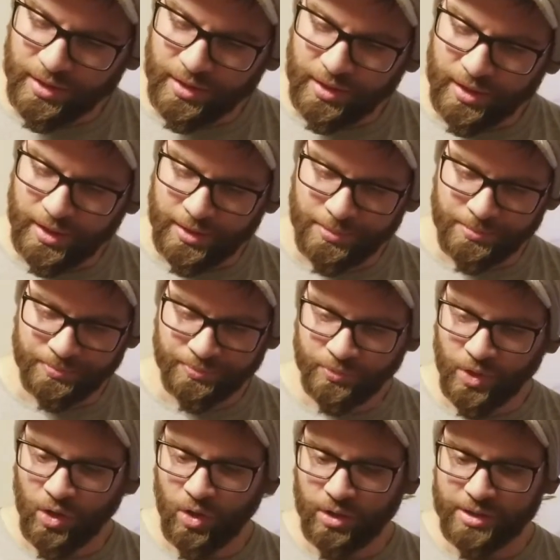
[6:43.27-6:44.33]

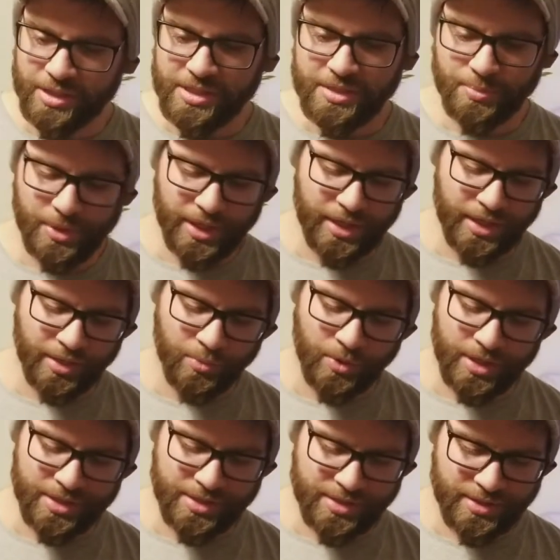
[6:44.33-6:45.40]
All these beginner
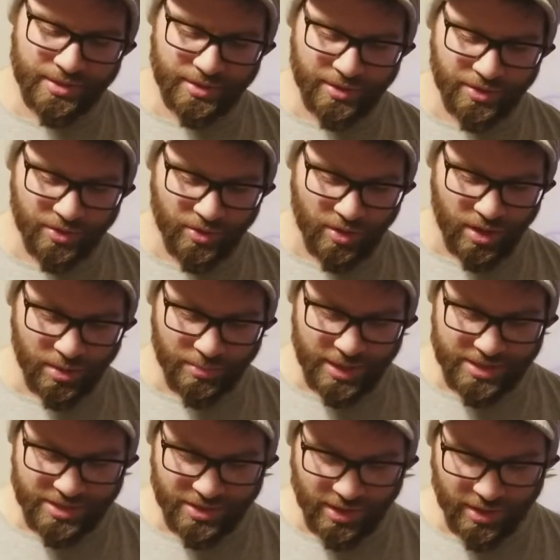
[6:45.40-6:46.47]
ones, you know, all my
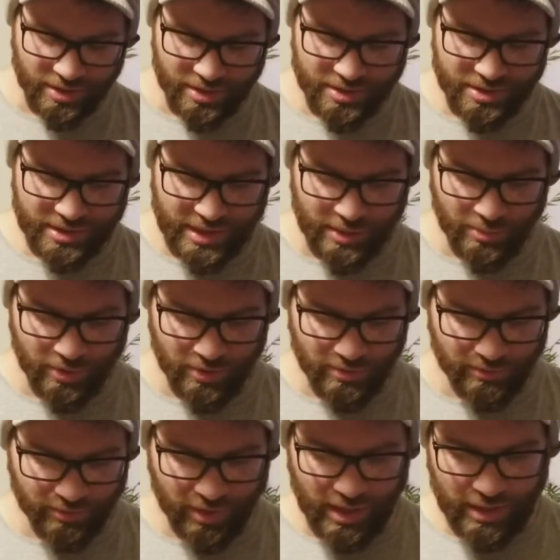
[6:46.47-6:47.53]
starters, they will
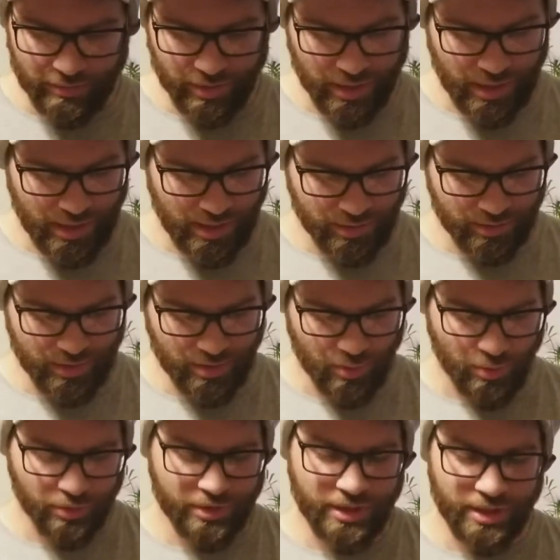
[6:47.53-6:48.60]
forever
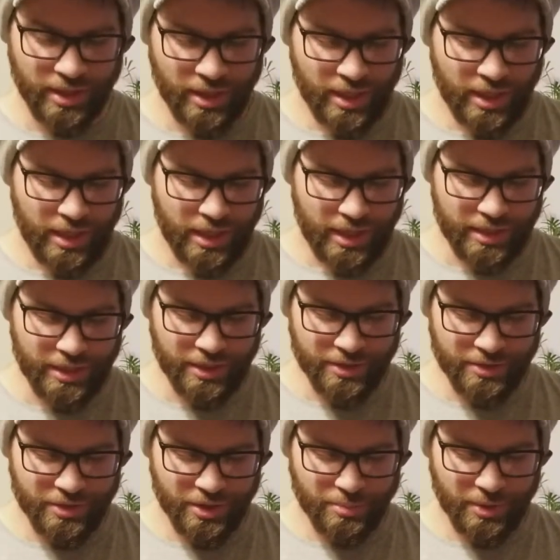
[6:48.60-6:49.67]
hold a near
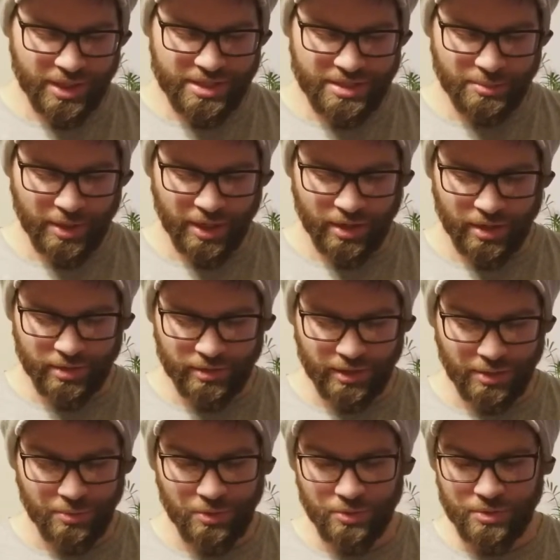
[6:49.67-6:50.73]
and dear place in my heart, and
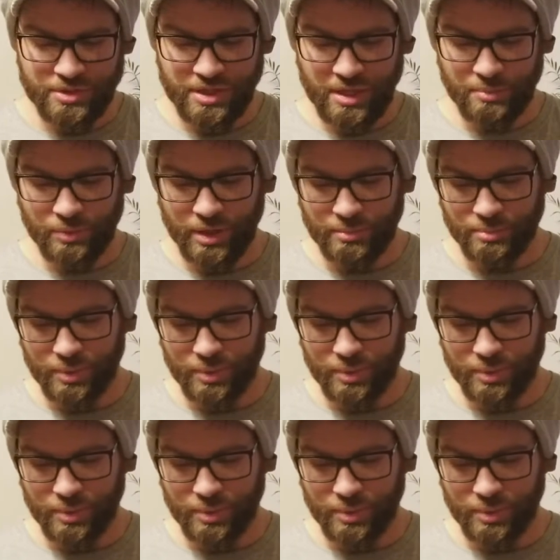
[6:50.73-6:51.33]
I will always keep them.